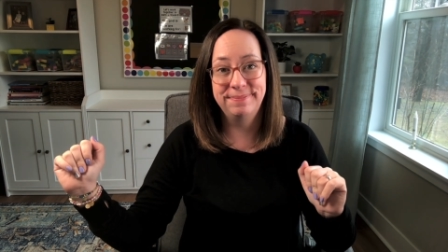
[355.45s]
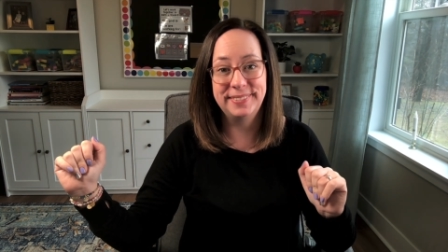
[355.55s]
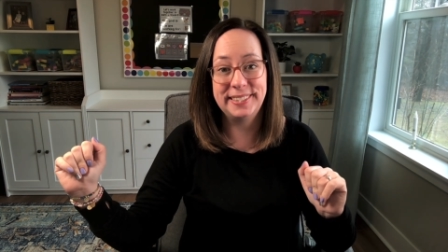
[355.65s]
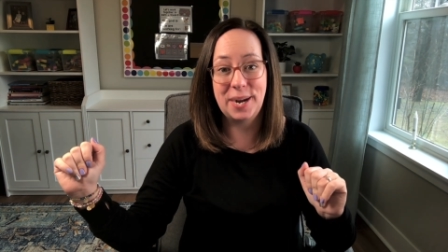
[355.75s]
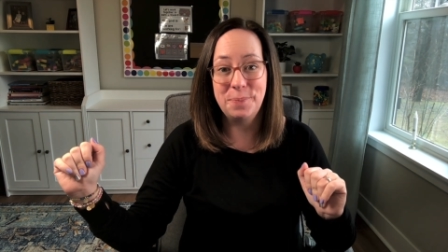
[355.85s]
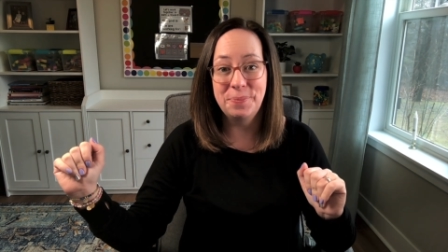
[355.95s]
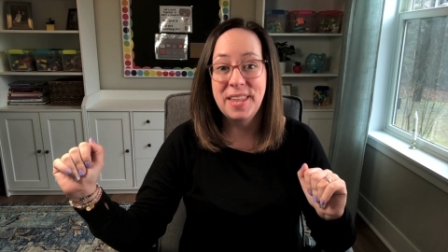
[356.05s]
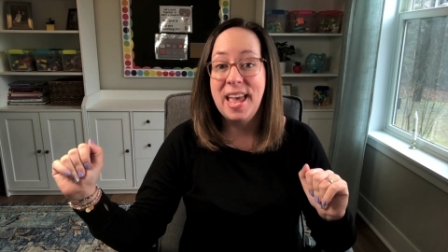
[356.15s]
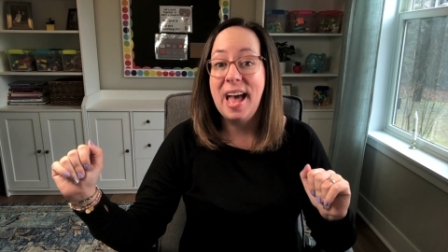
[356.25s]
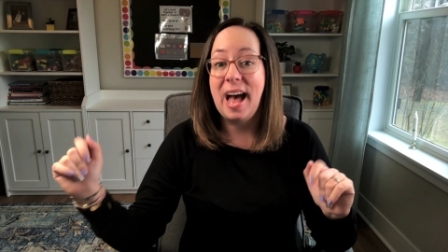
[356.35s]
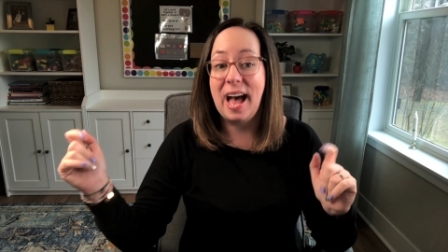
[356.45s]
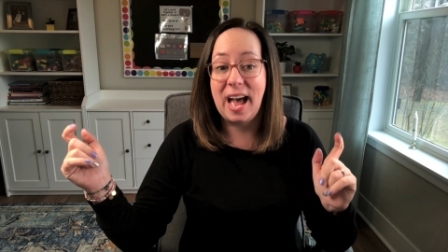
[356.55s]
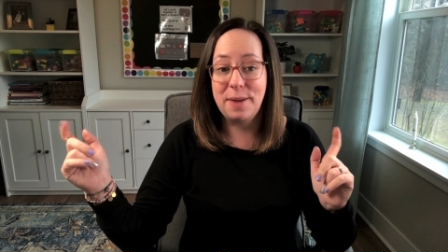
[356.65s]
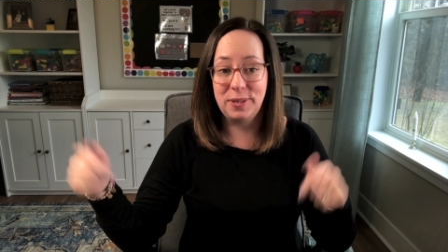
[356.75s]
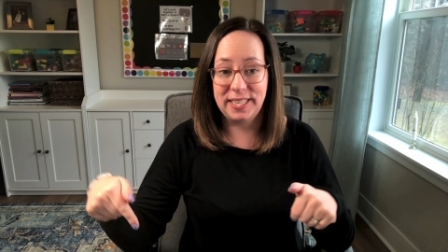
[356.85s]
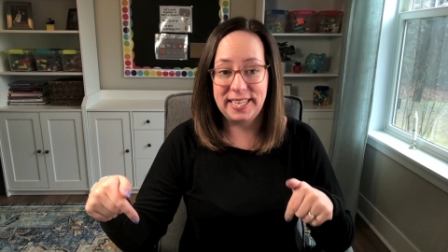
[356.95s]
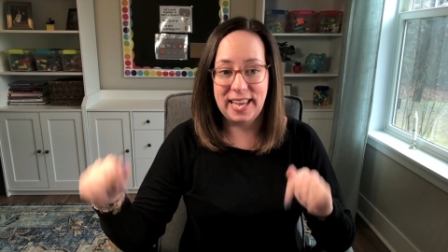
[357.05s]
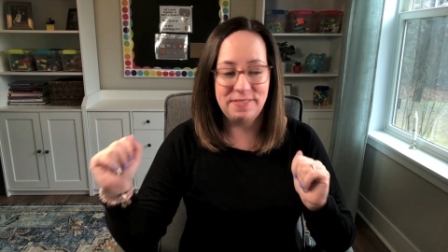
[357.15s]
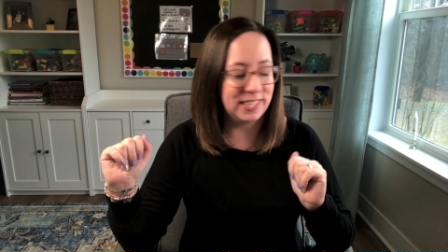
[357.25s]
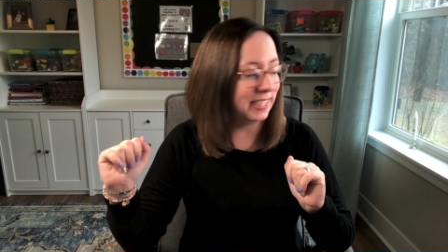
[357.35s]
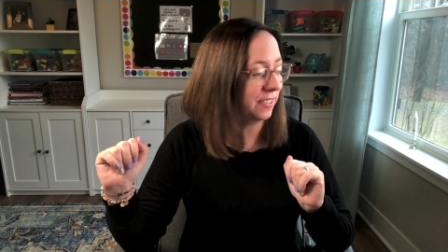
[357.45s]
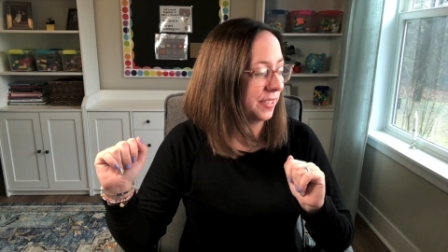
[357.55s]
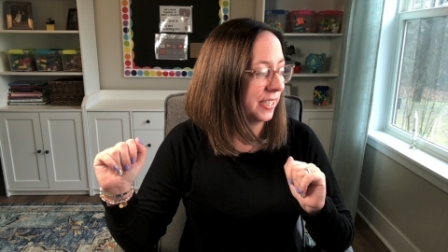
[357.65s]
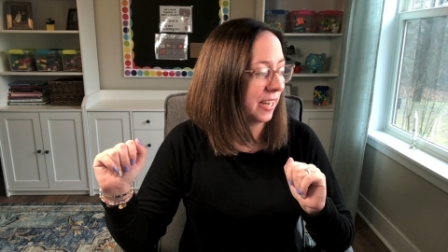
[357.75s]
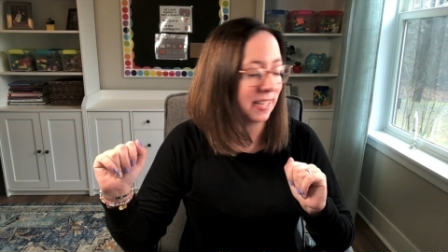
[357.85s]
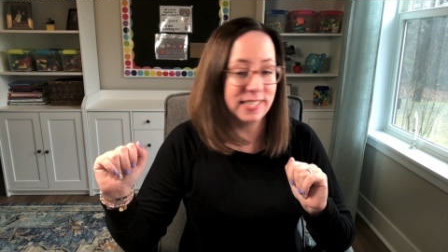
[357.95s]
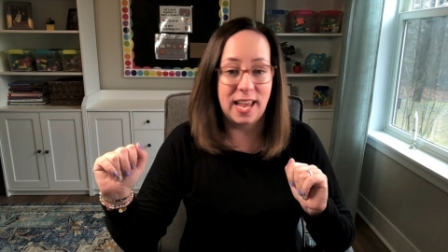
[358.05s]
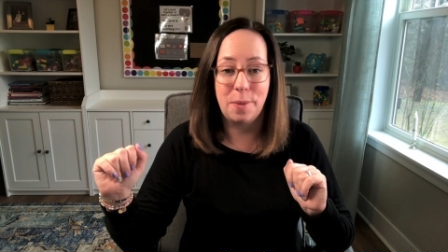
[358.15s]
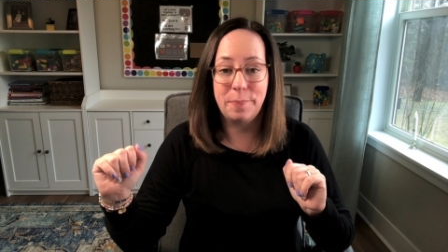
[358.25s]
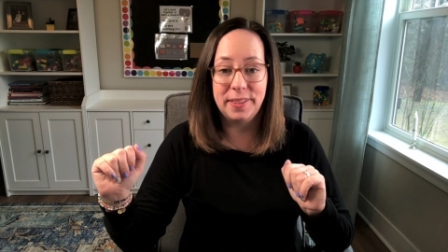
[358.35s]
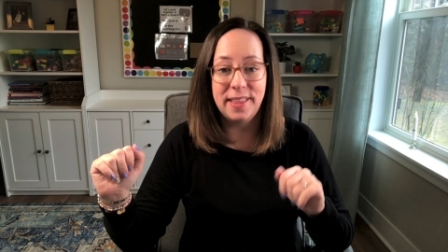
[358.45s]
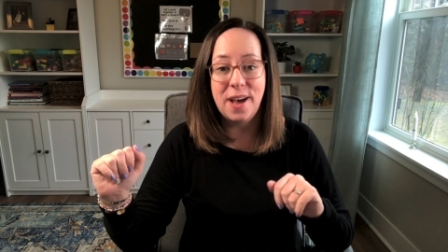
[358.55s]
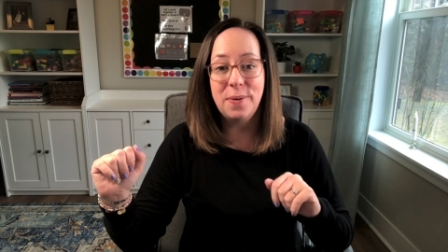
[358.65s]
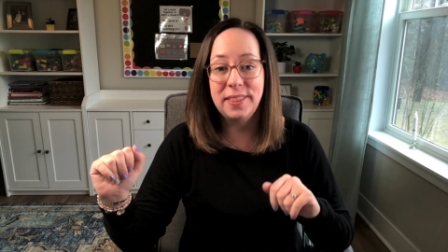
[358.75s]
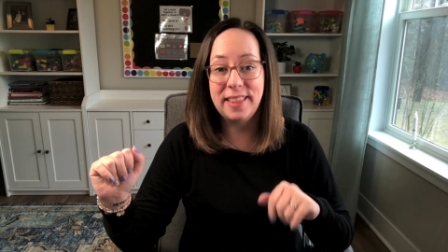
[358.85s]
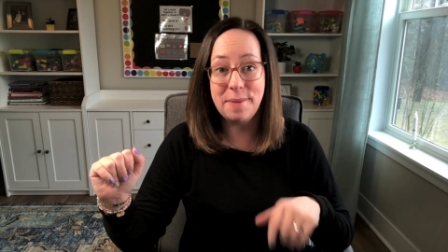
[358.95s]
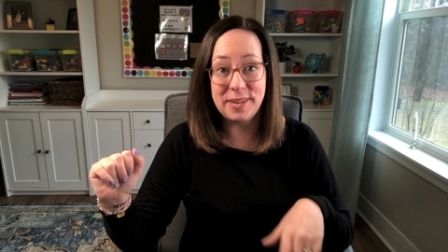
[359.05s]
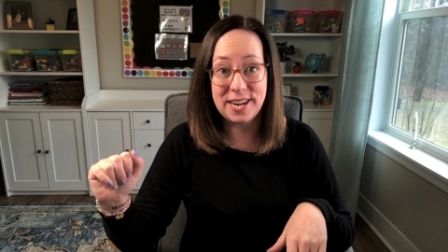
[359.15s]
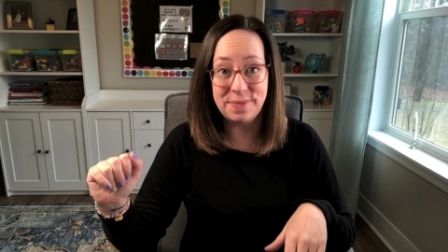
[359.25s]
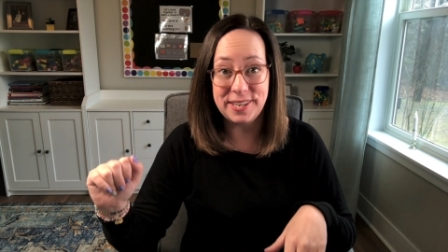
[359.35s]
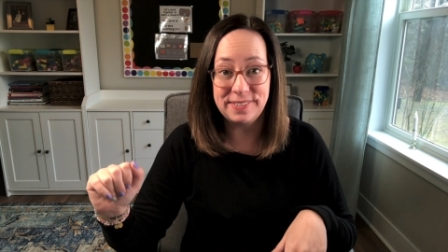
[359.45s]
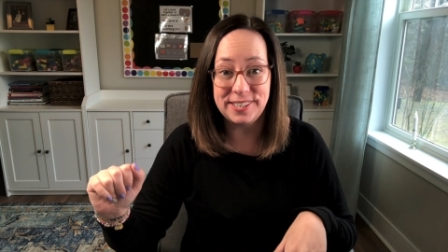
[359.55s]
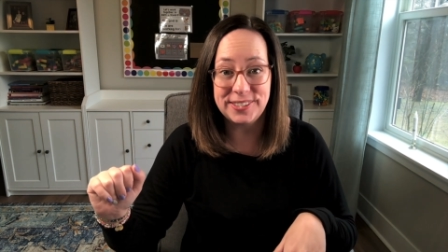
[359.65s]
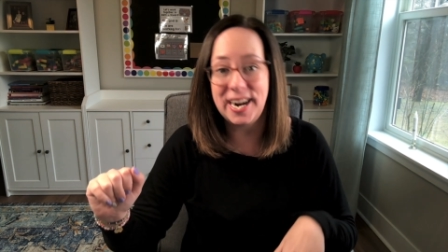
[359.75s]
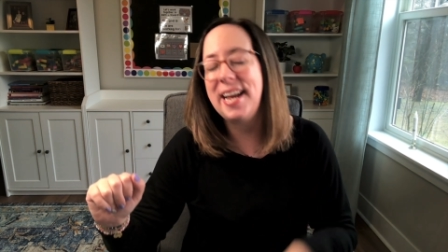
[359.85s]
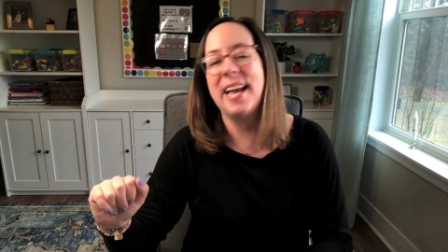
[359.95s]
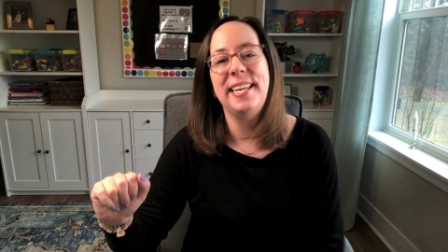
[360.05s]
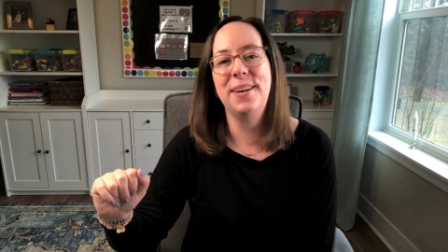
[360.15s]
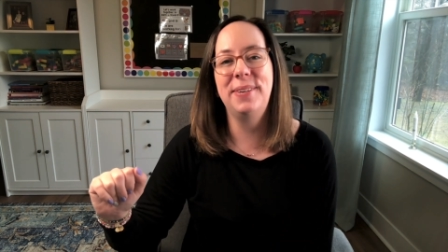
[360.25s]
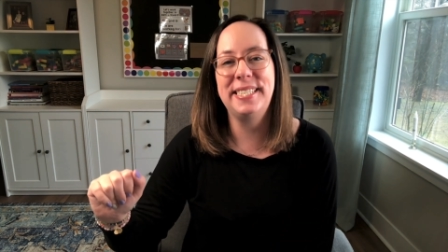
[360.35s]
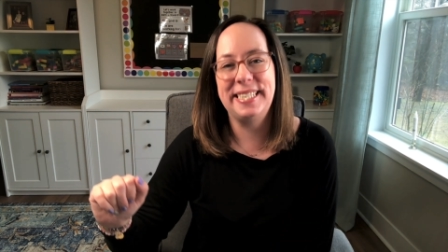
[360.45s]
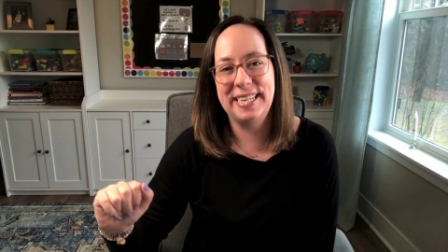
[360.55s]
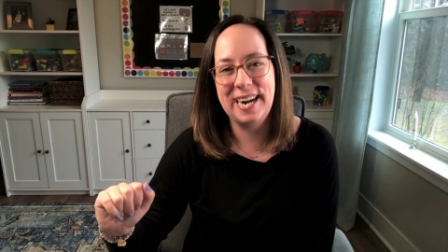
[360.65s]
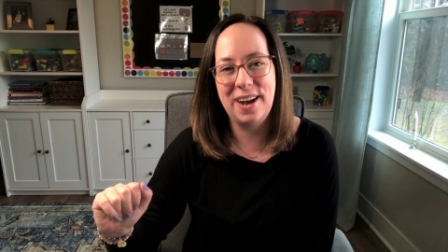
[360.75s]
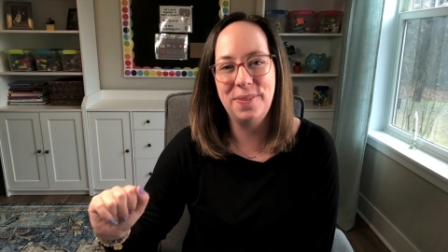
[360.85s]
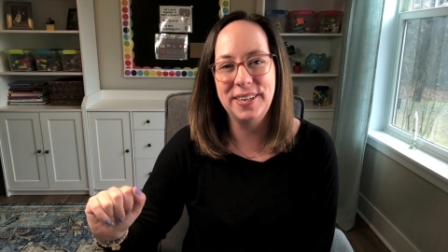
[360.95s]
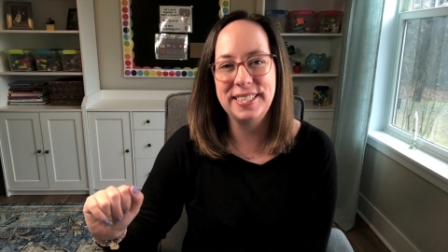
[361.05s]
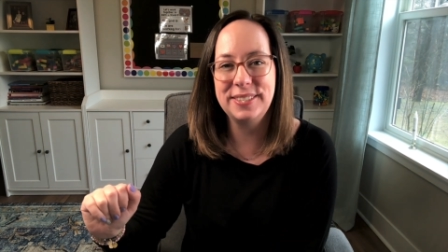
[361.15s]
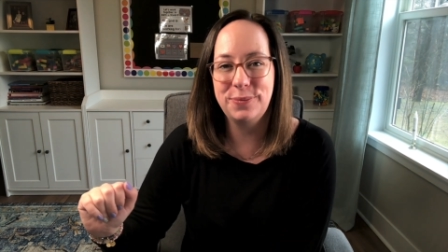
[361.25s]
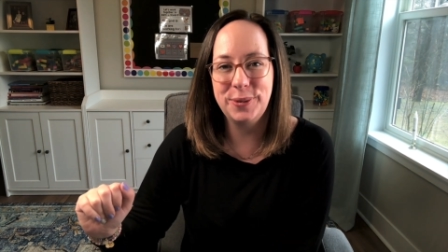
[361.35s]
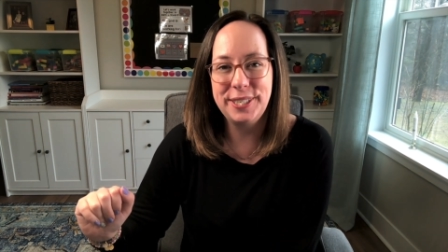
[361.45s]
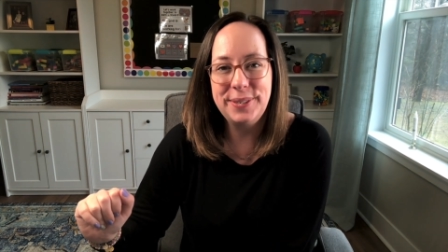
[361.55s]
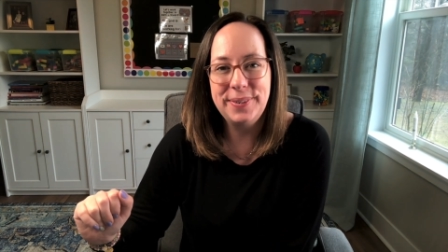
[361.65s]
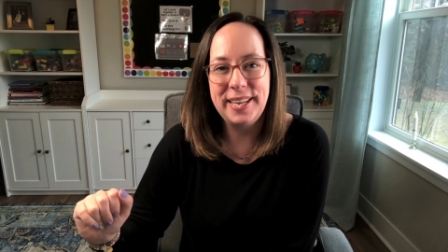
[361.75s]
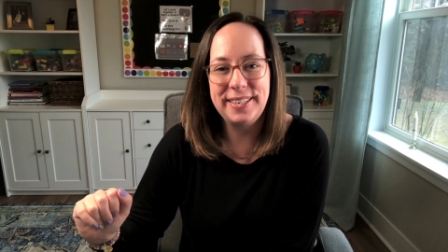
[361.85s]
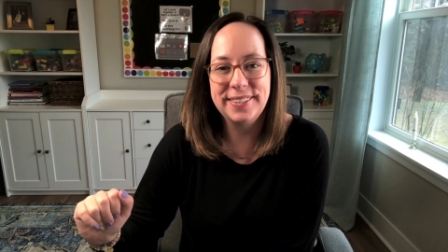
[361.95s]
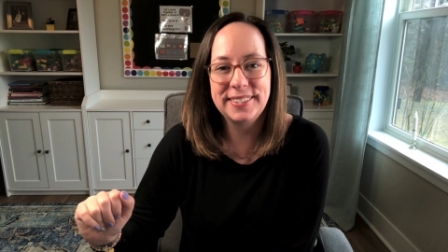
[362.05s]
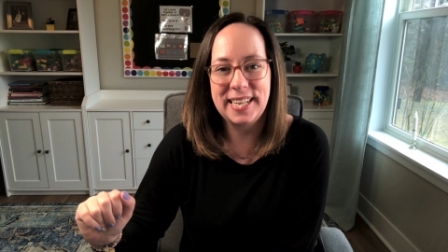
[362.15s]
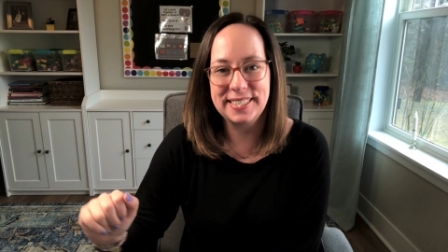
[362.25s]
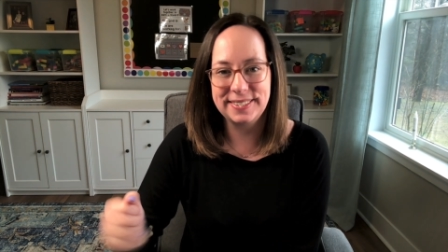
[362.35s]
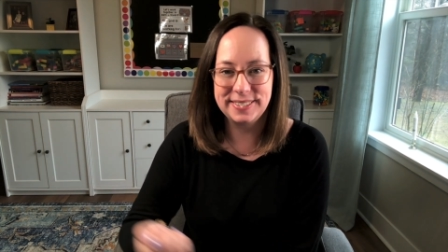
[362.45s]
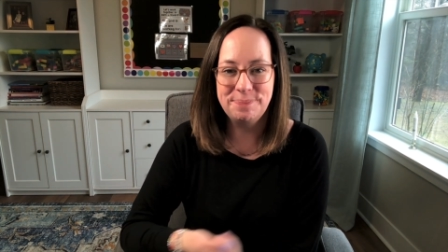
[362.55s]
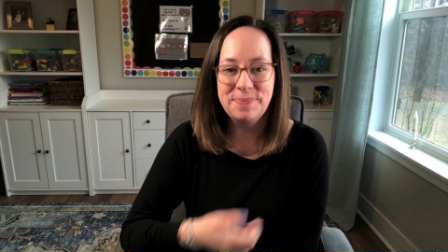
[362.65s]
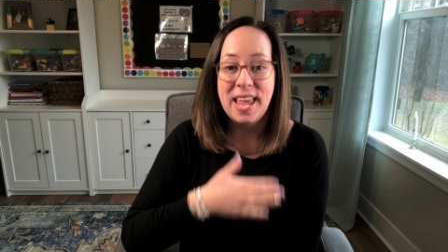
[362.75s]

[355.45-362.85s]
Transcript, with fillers: So I will link everything you need down below. Let me know if you give it a try. I can't wait to hear how it works for you in your classroom.